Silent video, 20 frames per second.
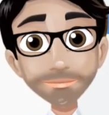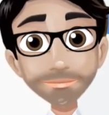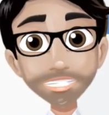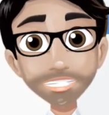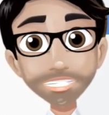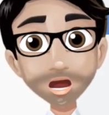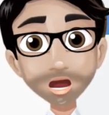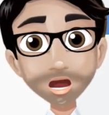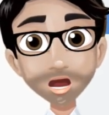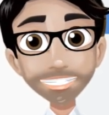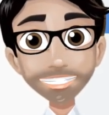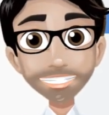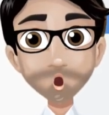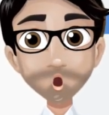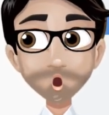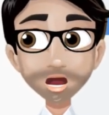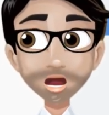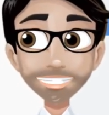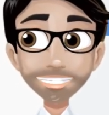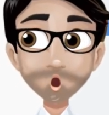I guess I should do
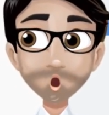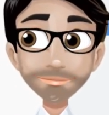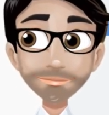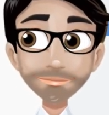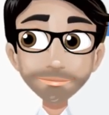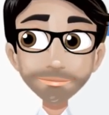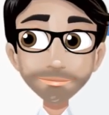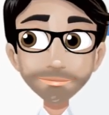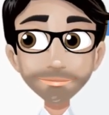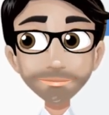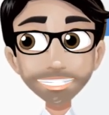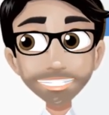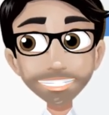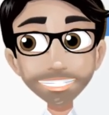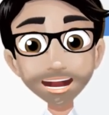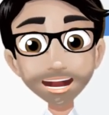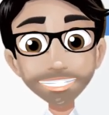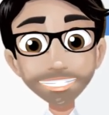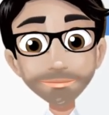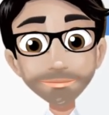that too.
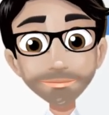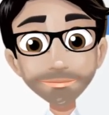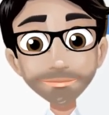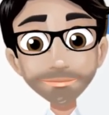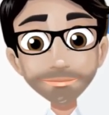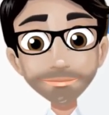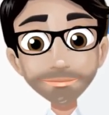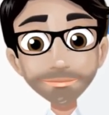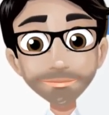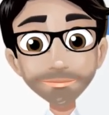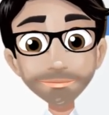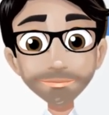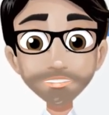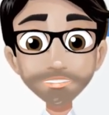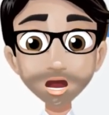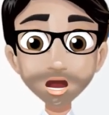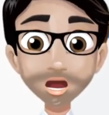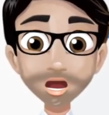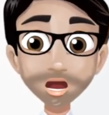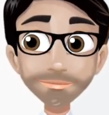Dragon
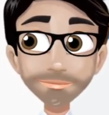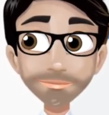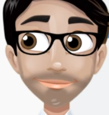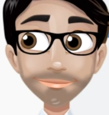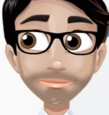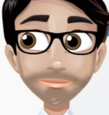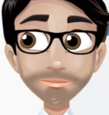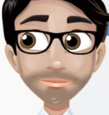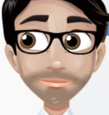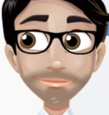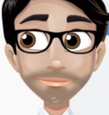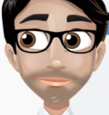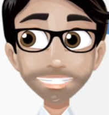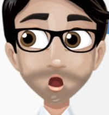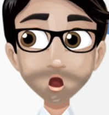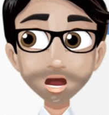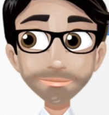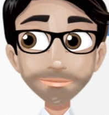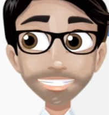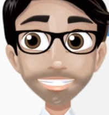Leg,
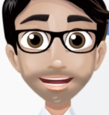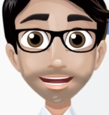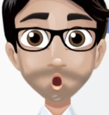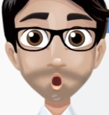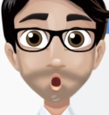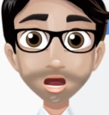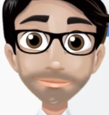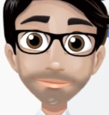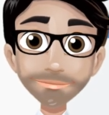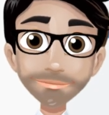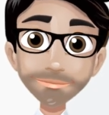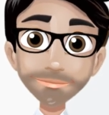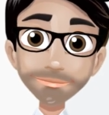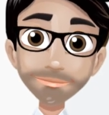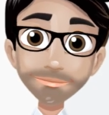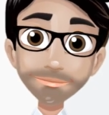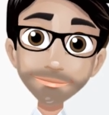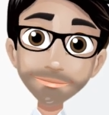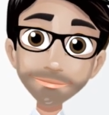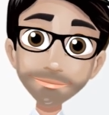Dragon
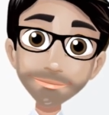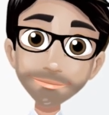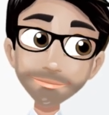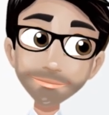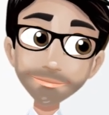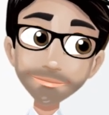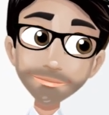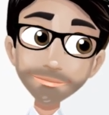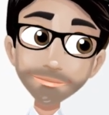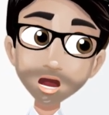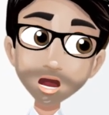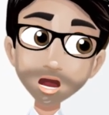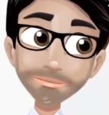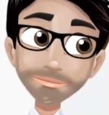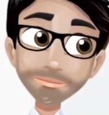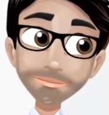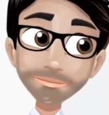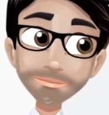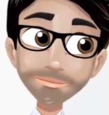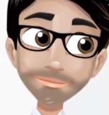
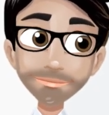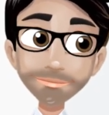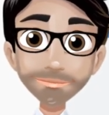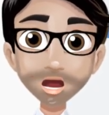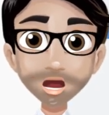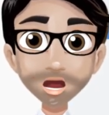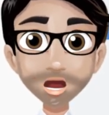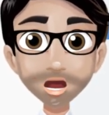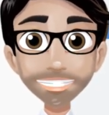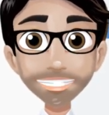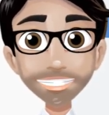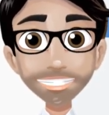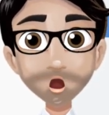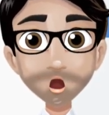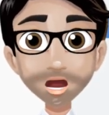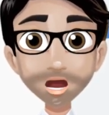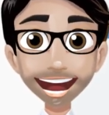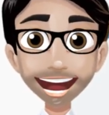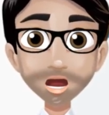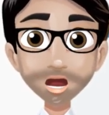Leg, and
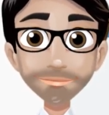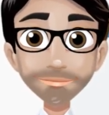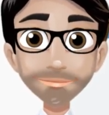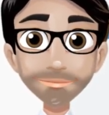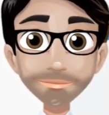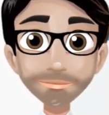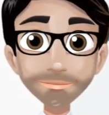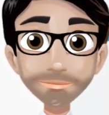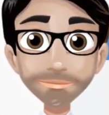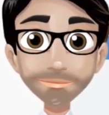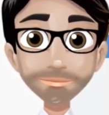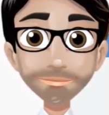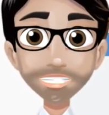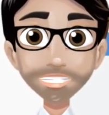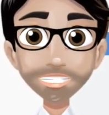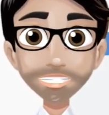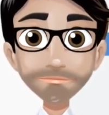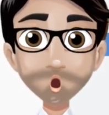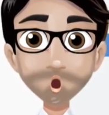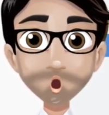Dragon,
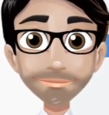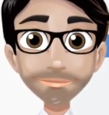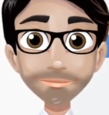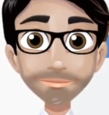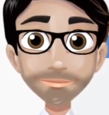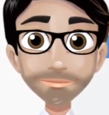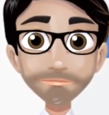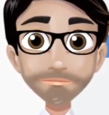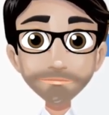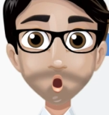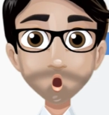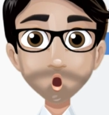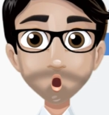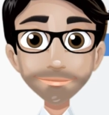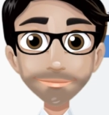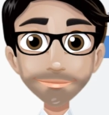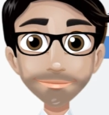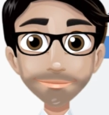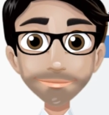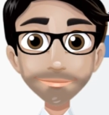comma,
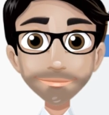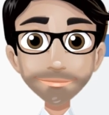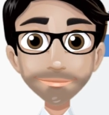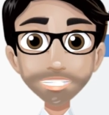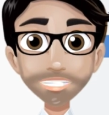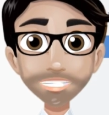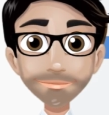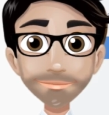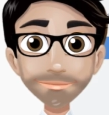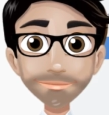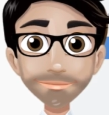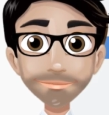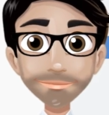Leg, comma,